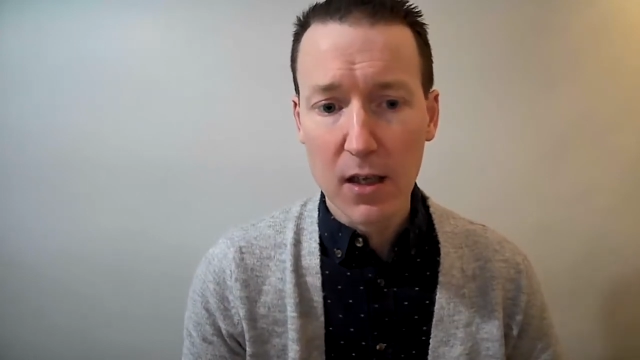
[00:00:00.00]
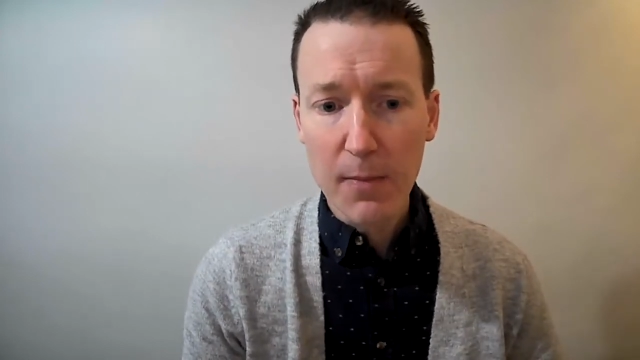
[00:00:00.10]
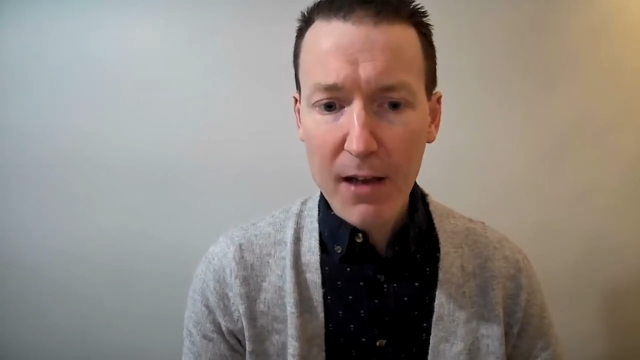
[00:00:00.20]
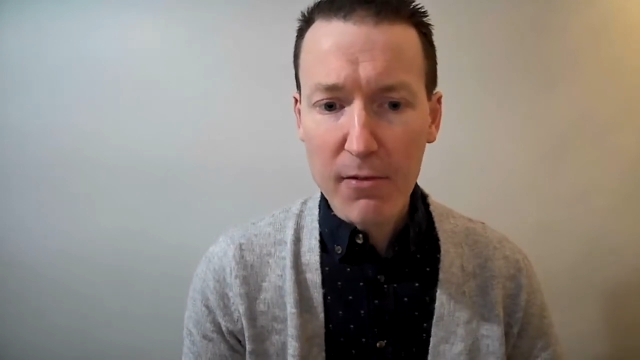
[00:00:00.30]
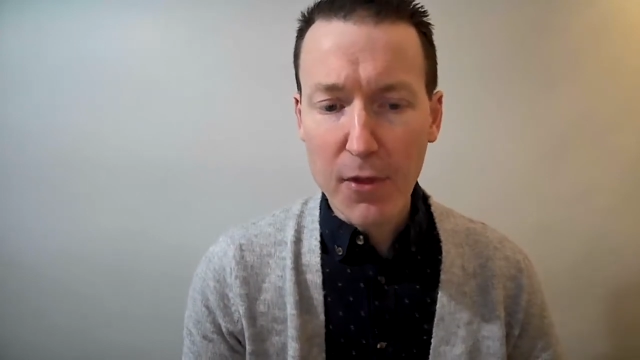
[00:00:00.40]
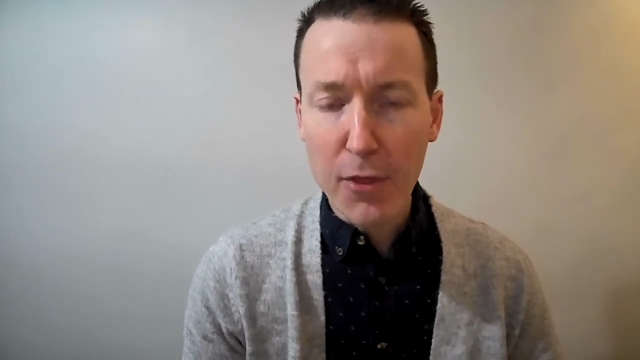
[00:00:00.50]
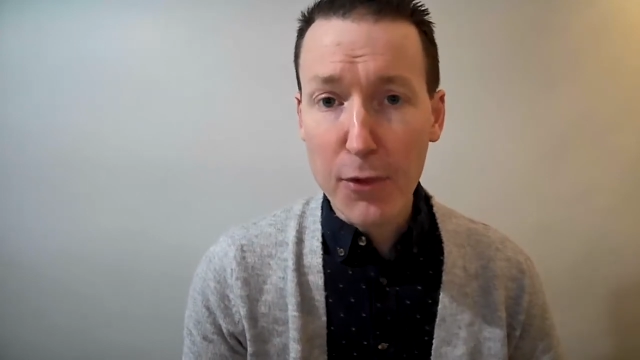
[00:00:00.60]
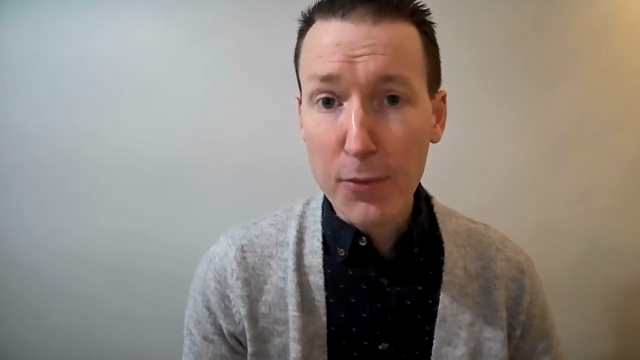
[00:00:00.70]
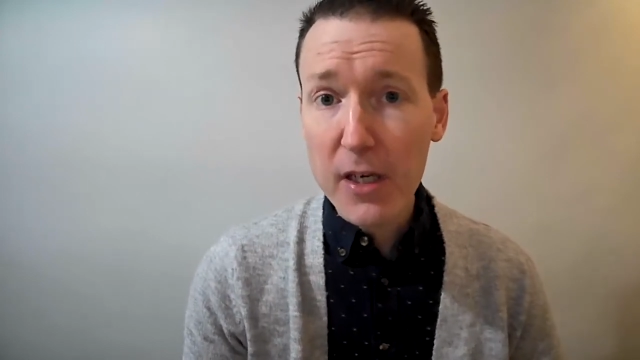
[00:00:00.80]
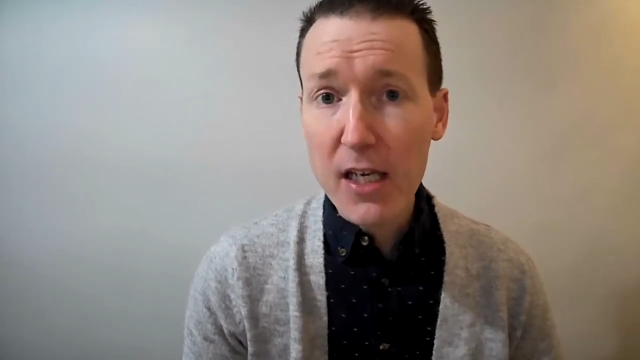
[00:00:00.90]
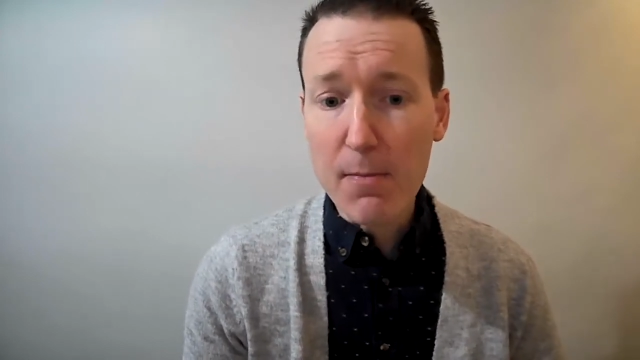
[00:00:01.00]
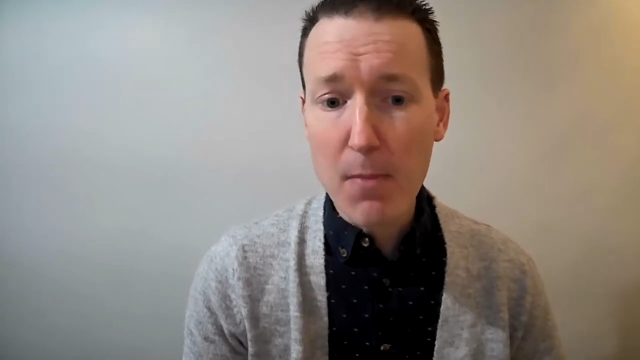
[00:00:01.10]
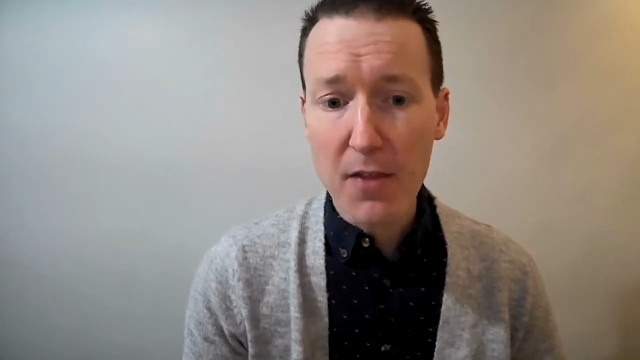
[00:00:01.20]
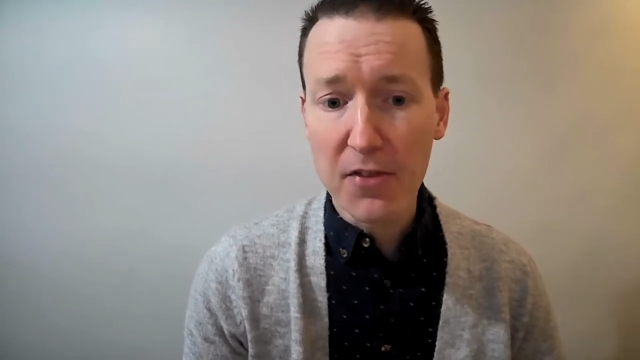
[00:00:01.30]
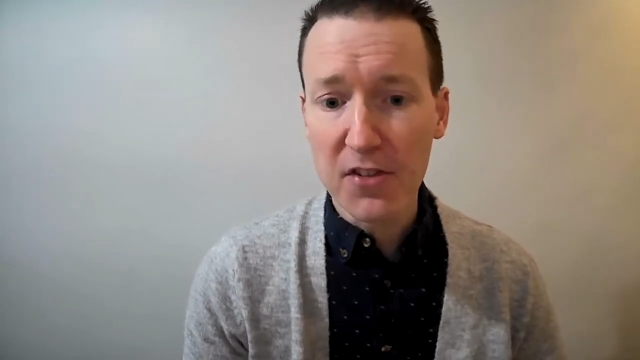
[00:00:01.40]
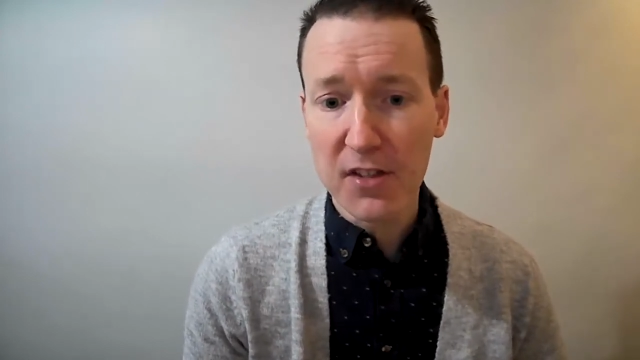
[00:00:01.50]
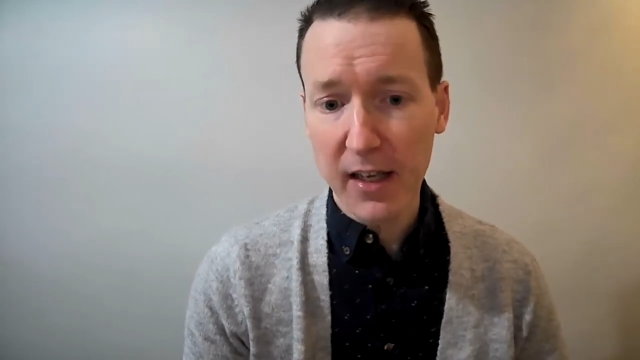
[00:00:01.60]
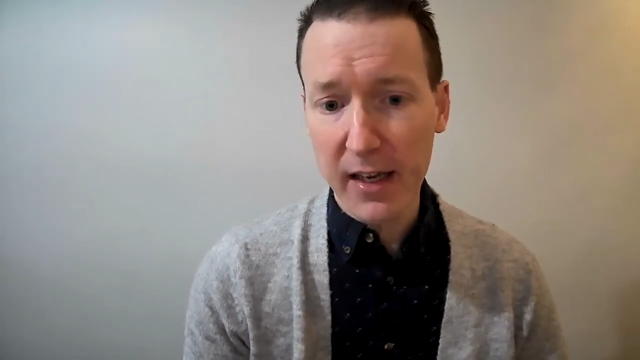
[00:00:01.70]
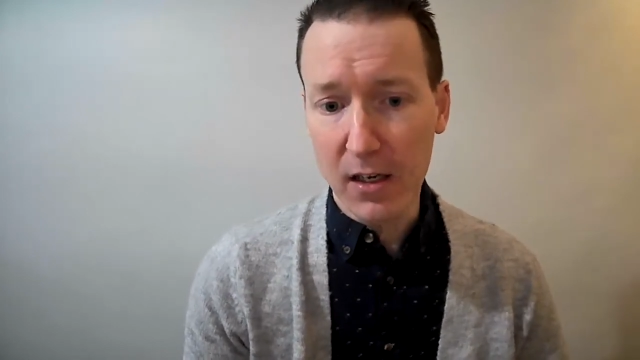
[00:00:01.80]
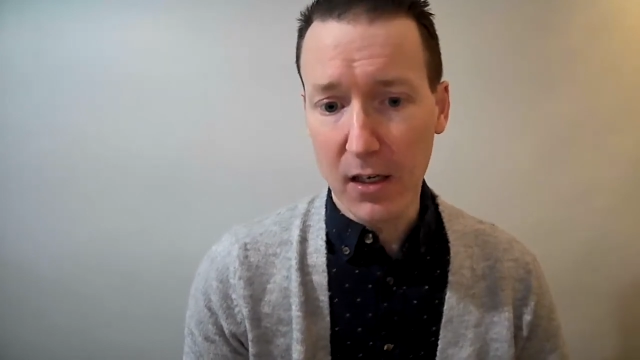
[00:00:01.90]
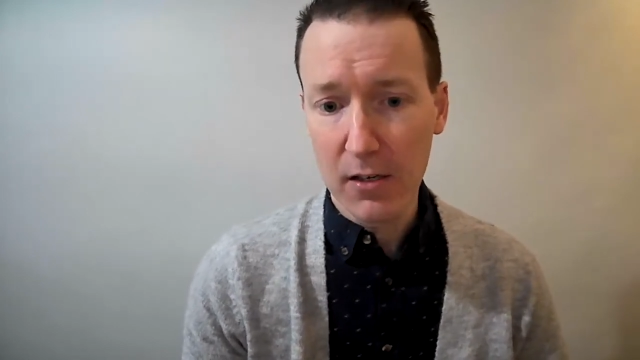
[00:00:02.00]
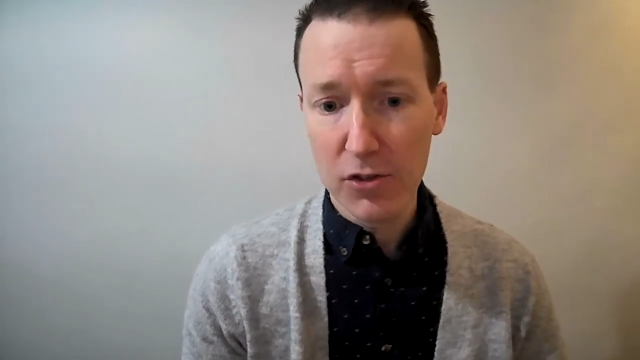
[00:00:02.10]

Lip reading: About 3 months later,